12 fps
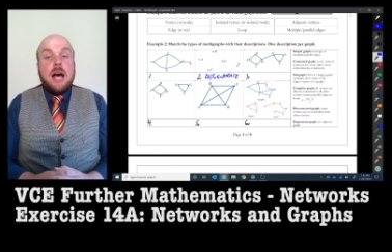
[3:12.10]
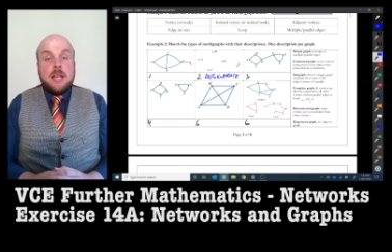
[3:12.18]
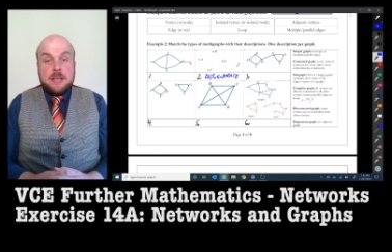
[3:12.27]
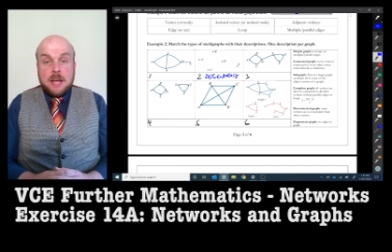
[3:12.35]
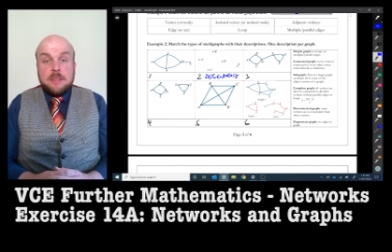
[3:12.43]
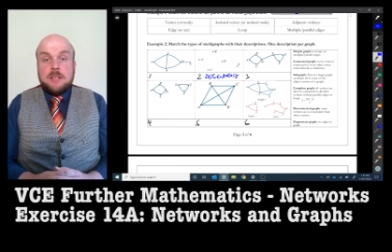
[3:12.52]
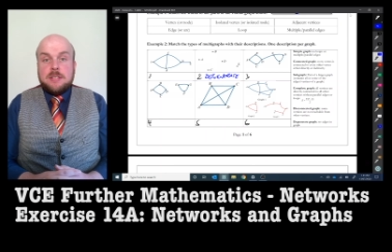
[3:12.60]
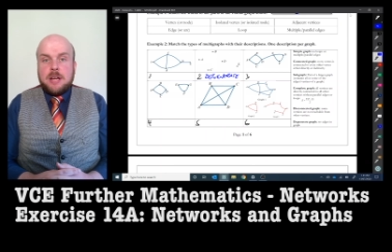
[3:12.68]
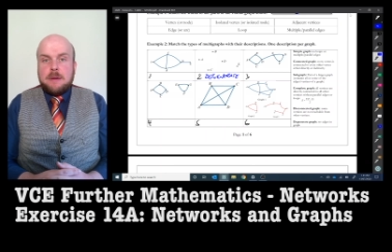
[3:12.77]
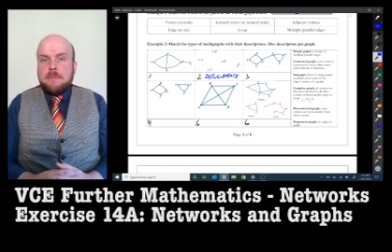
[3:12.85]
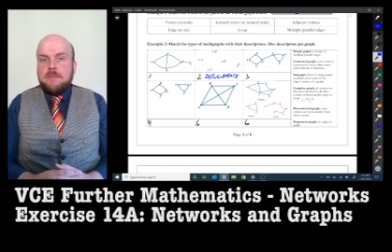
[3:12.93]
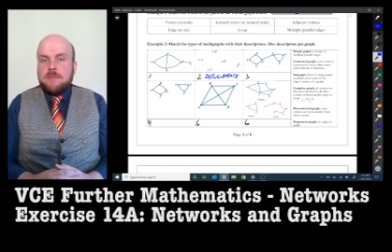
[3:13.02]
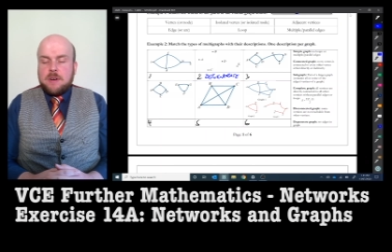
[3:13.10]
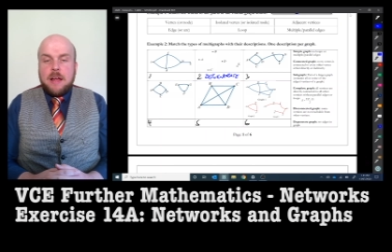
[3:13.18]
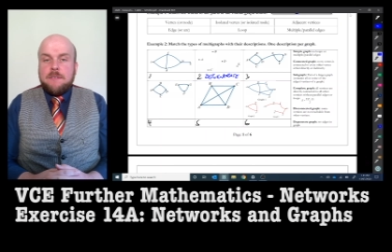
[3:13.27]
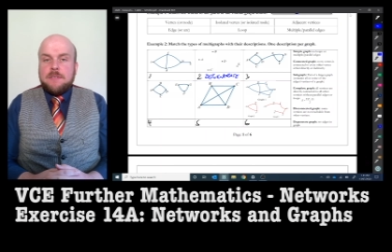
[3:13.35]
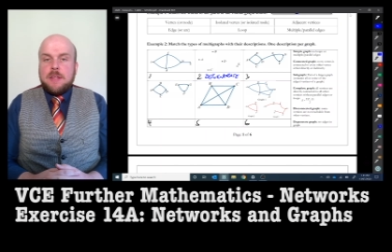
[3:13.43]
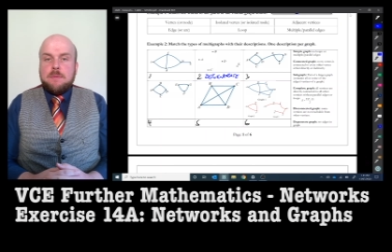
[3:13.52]
Another type of
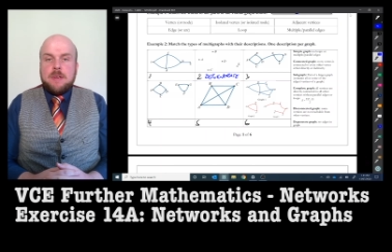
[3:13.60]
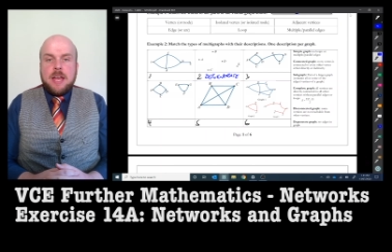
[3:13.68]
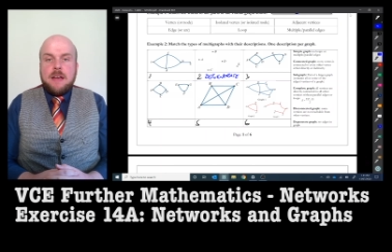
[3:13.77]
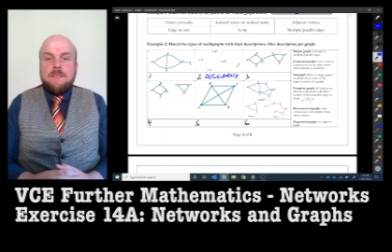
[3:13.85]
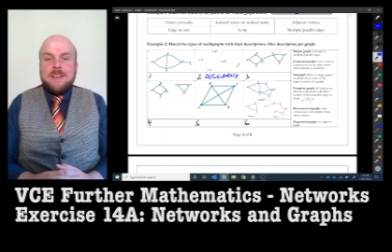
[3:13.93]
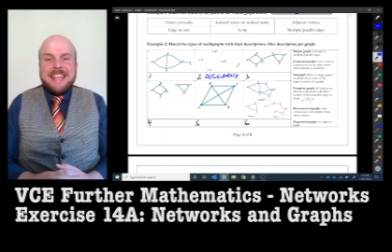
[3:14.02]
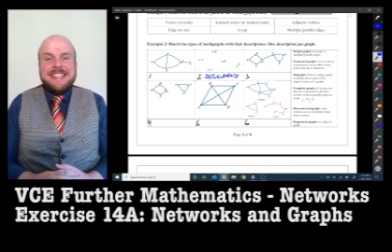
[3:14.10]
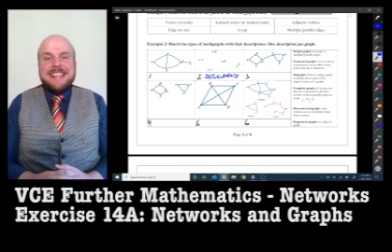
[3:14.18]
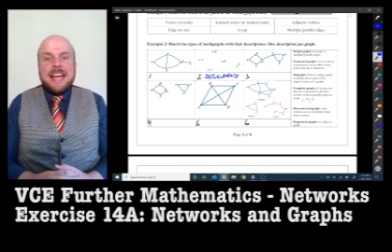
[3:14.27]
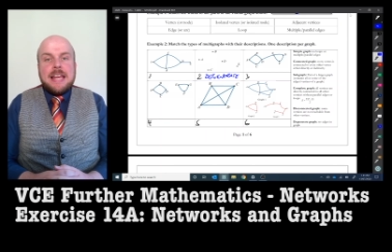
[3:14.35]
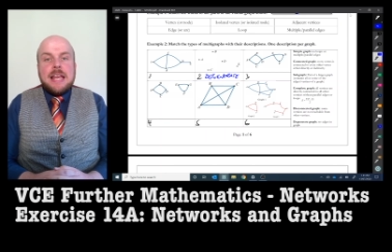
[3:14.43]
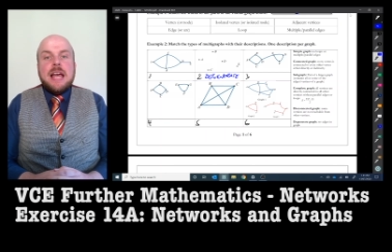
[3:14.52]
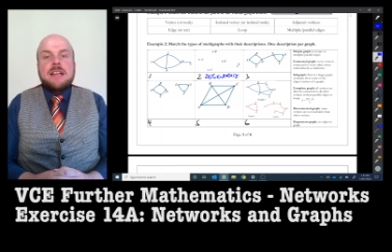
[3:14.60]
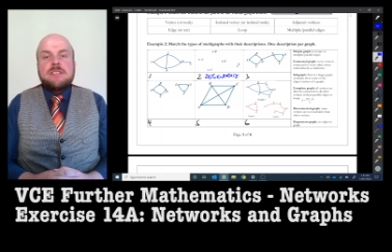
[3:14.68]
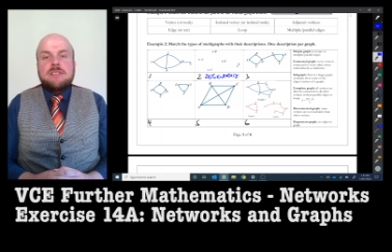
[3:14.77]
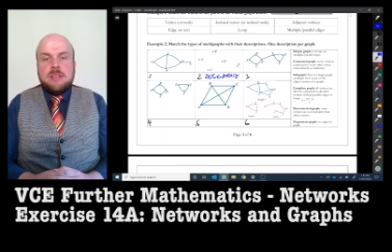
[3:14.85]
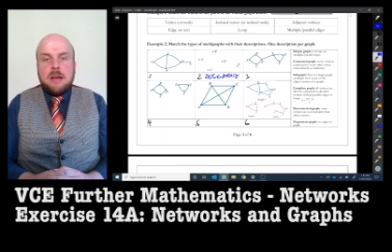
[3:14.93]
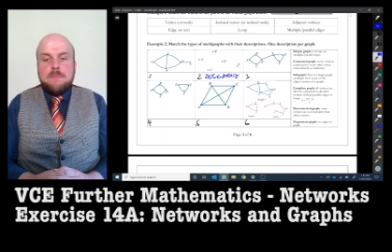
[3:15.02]
graph that we have is a
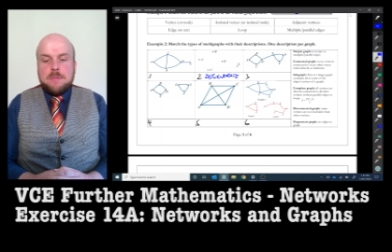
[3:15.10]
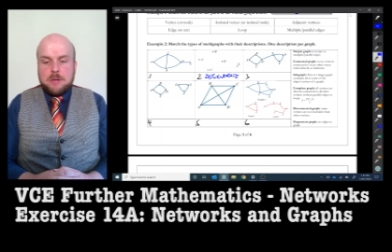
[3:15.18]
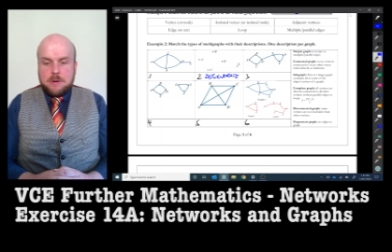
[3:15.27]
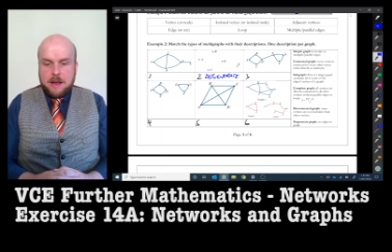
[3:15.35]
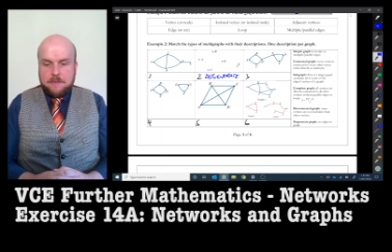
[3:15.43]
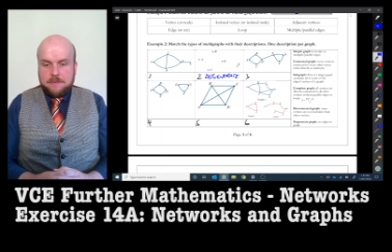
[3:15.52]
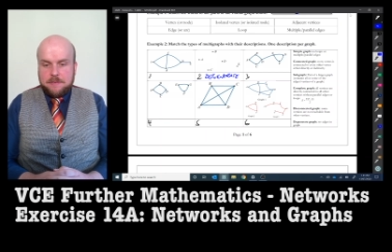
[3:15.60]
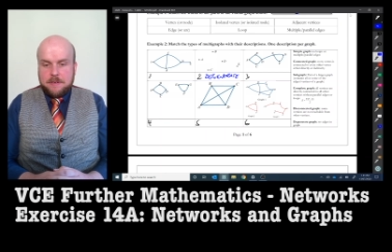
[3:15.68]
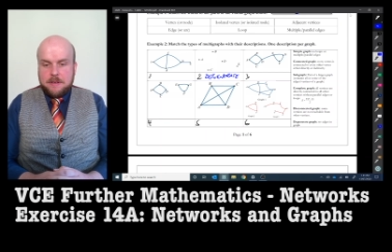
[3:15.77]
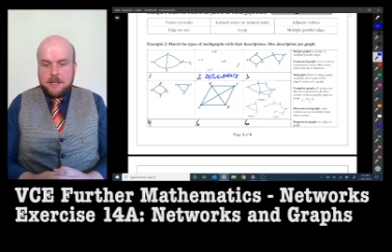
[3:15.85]
subgraph.